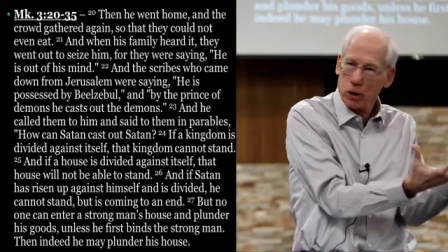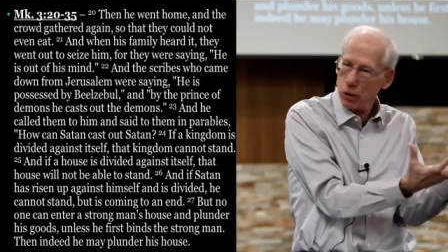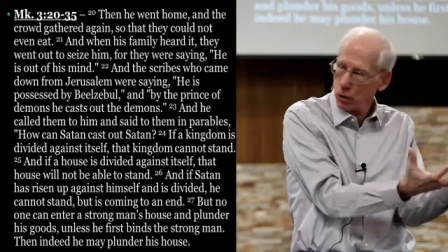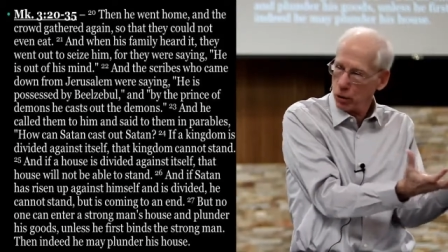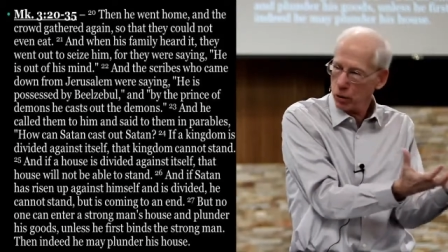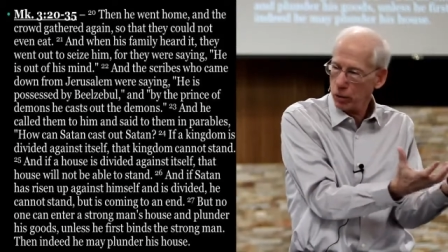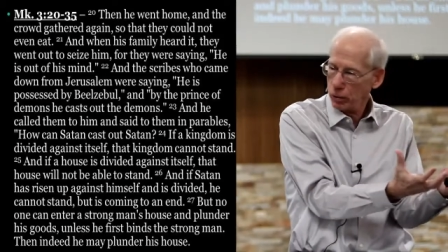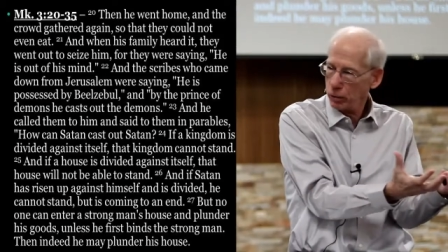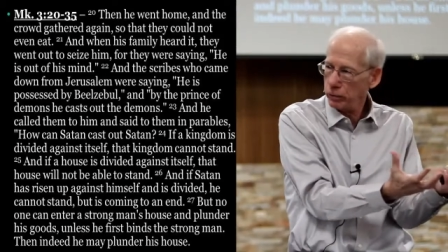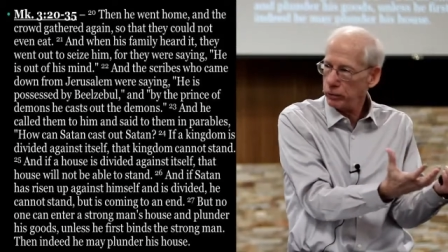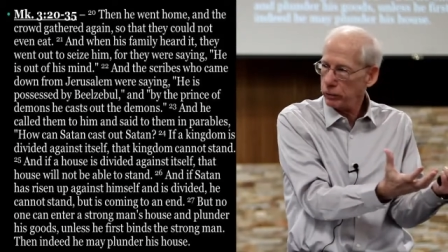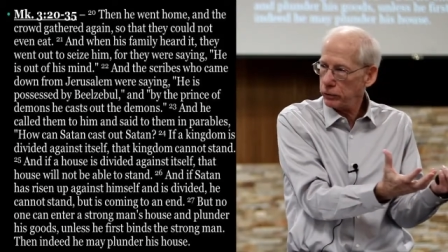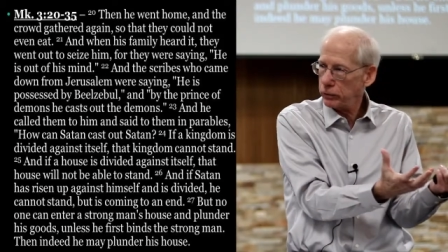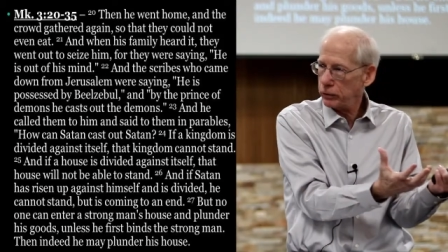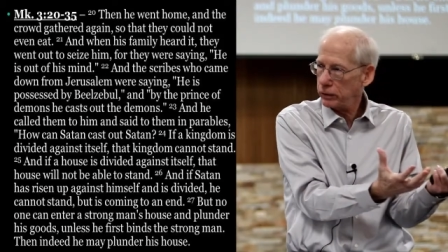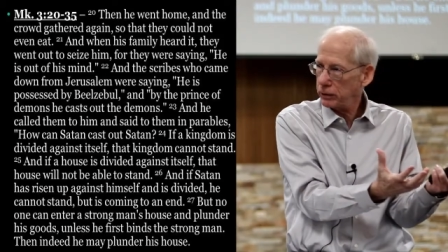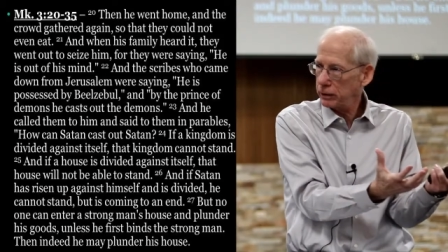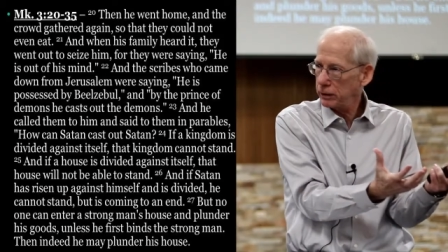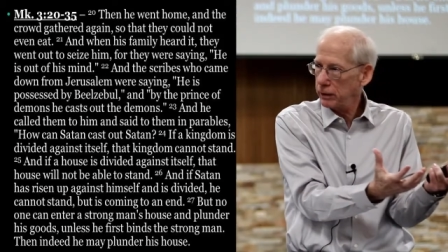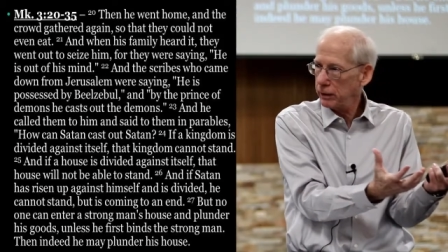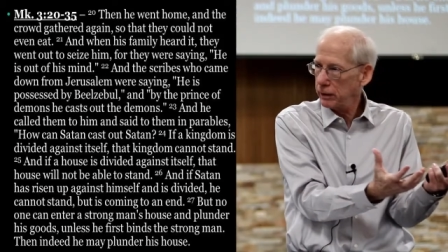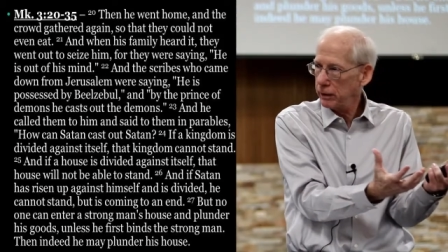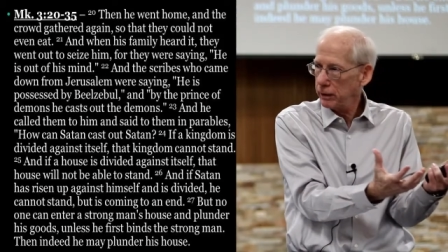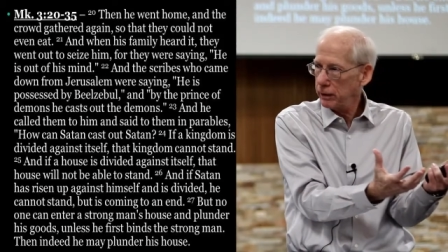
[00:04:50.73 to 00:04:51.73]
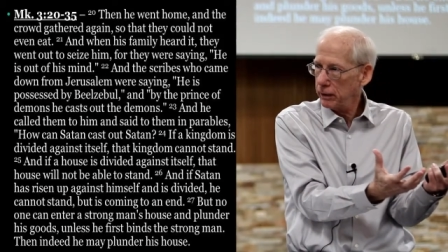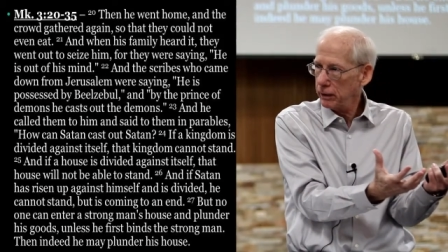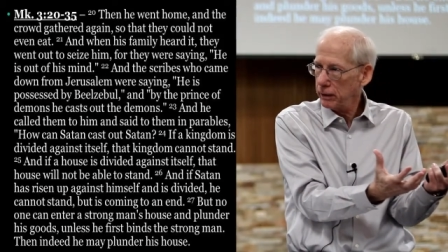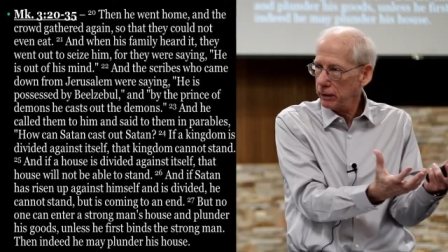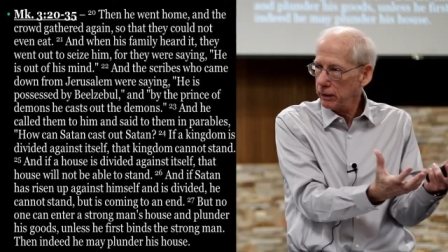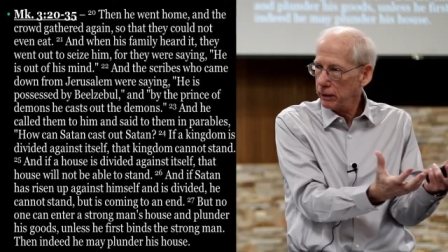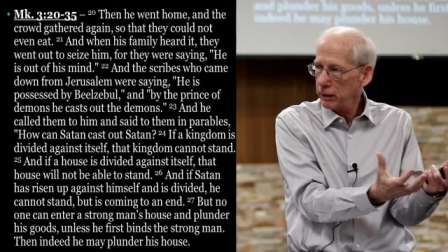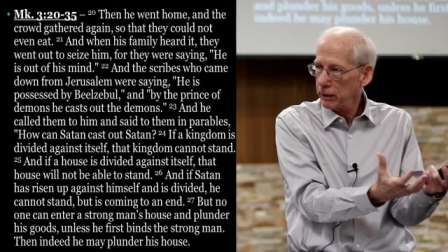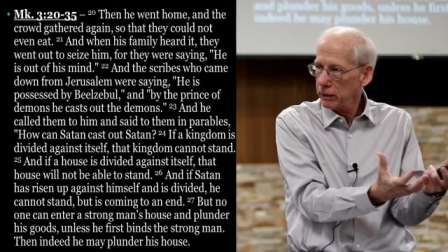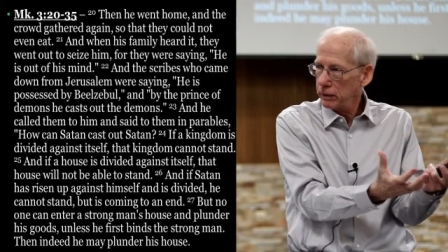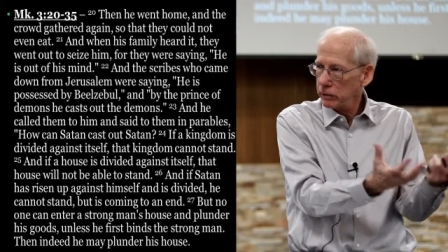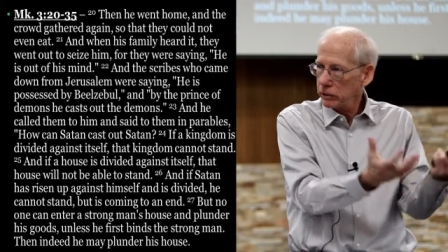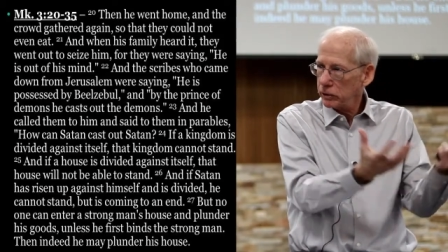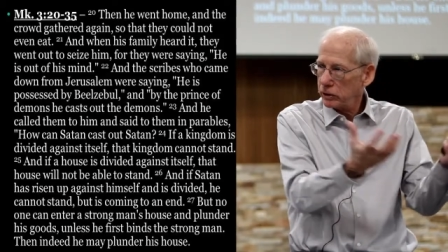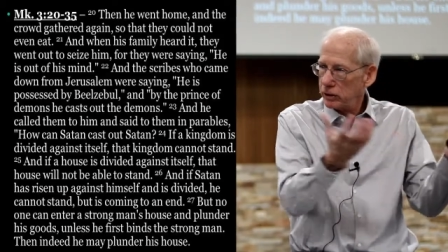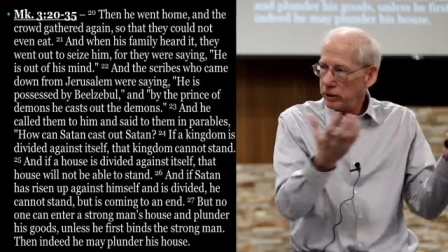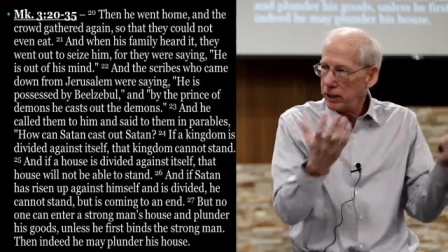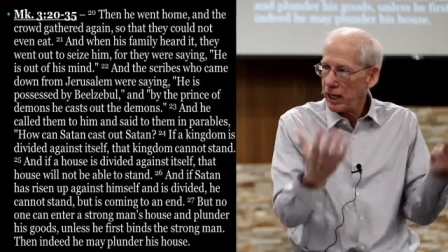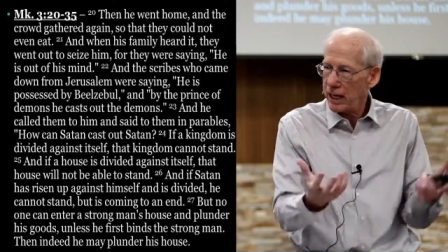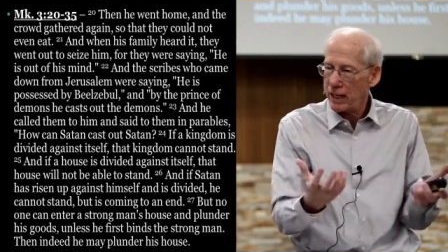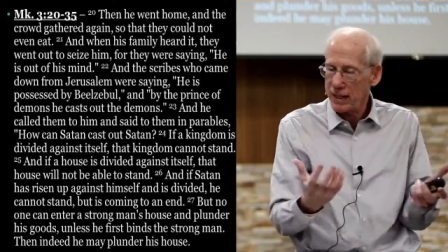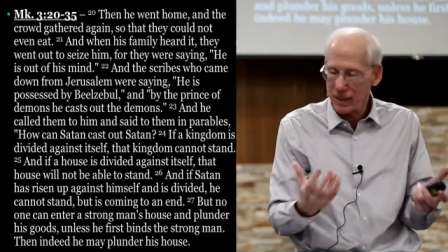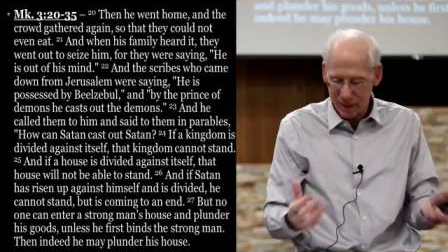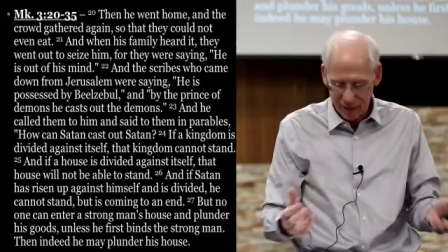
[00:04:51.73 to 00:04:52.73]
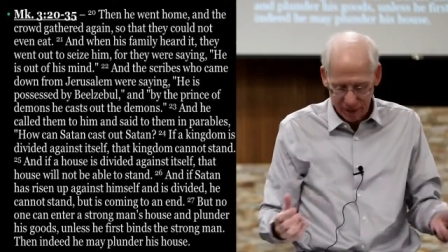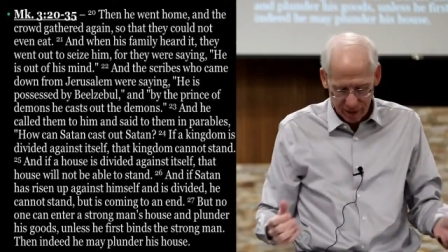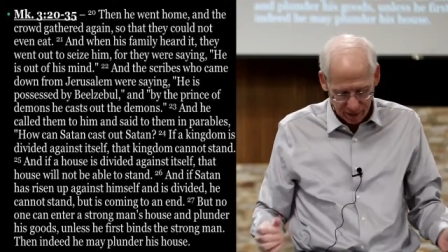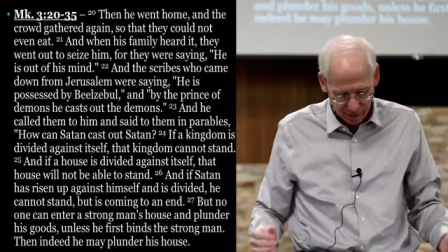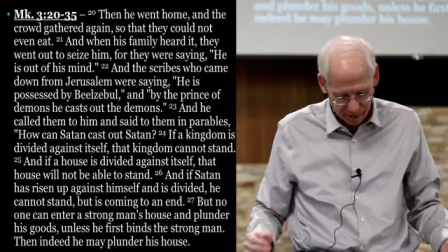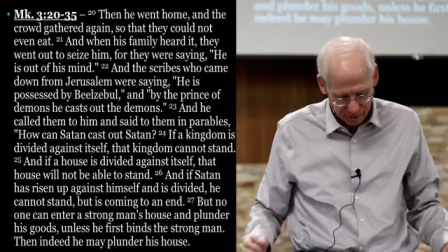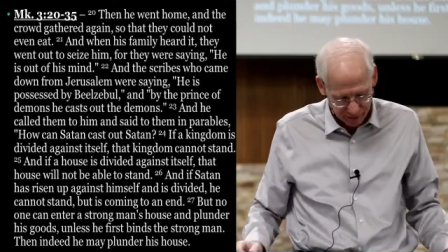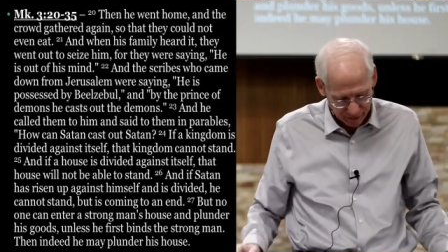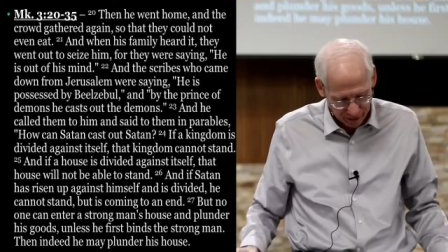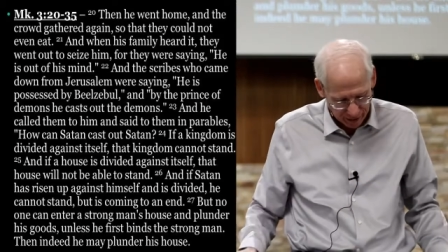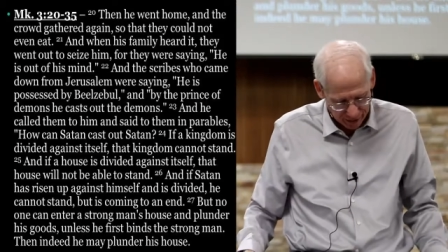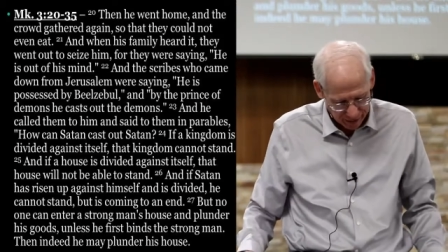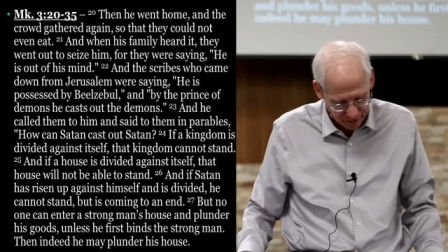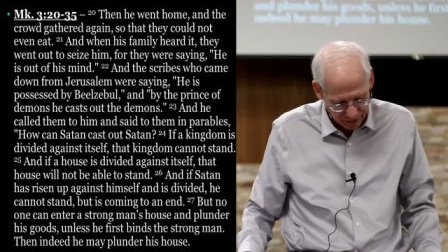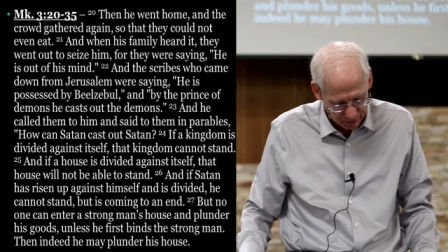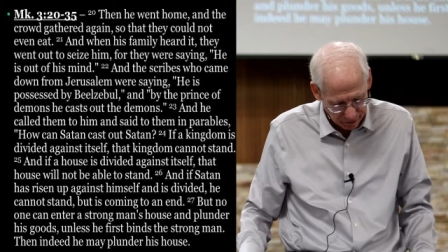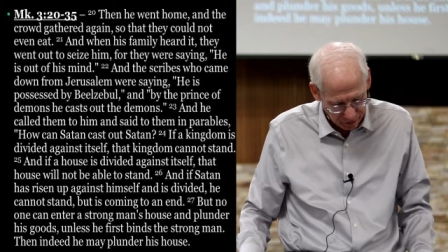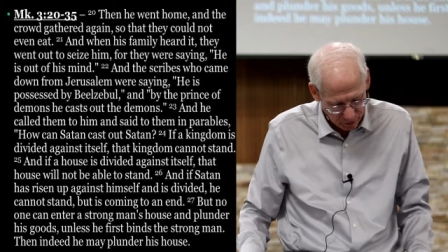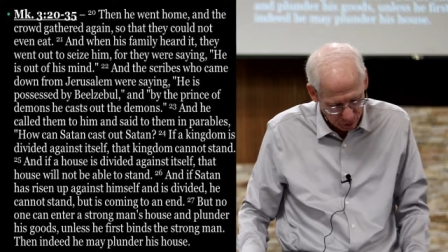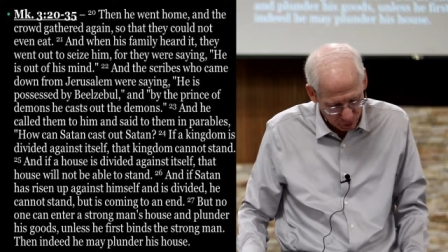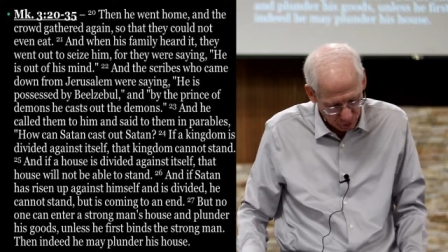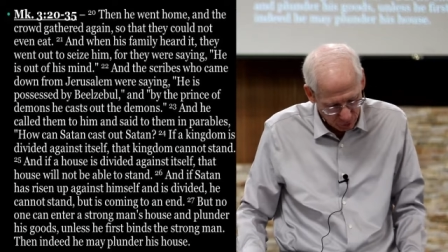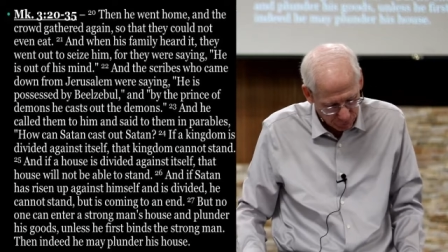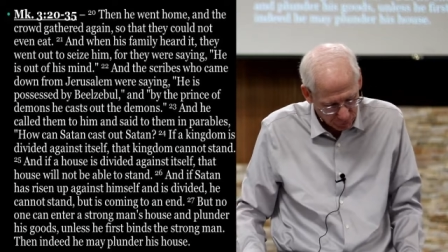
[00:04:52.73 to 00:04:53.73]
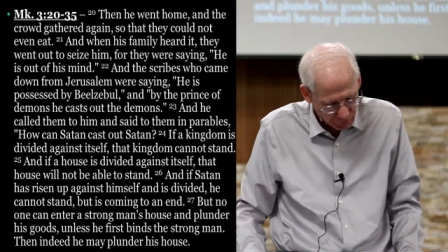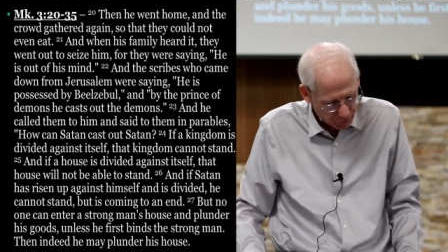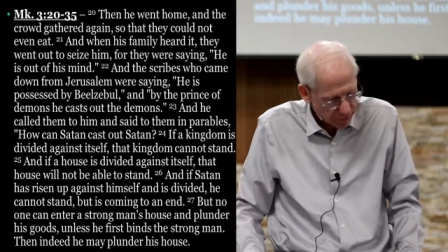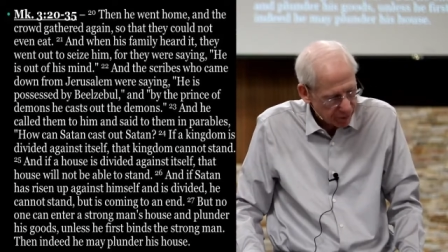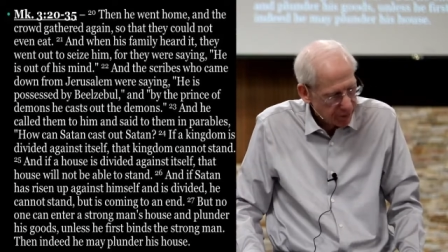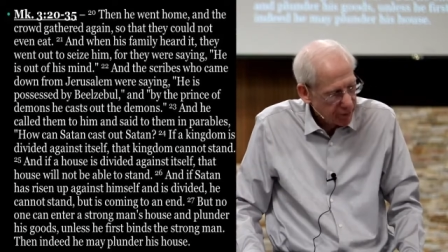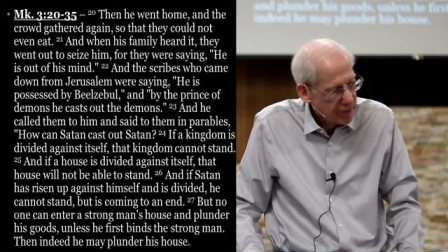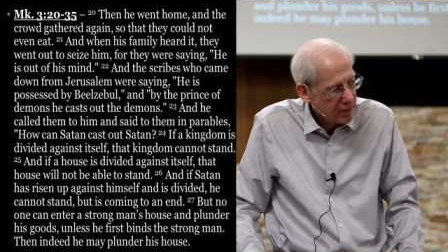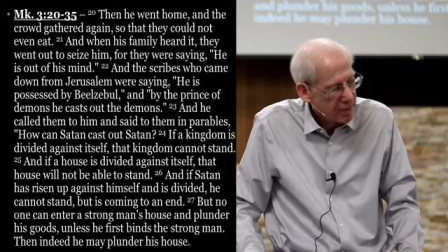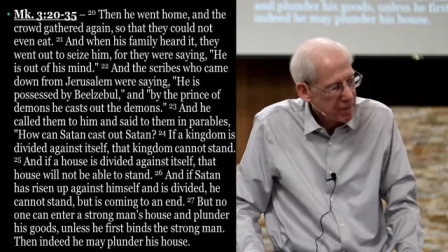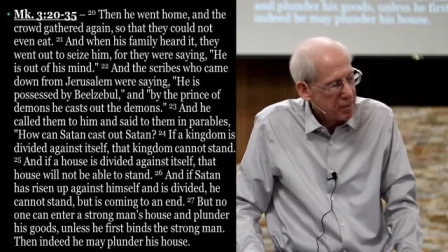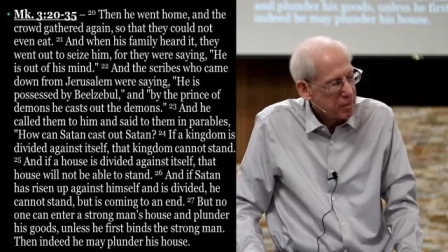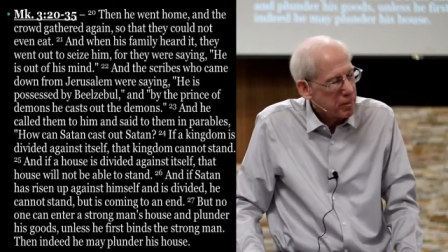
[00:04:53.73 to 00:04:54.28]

those Satan had taken over.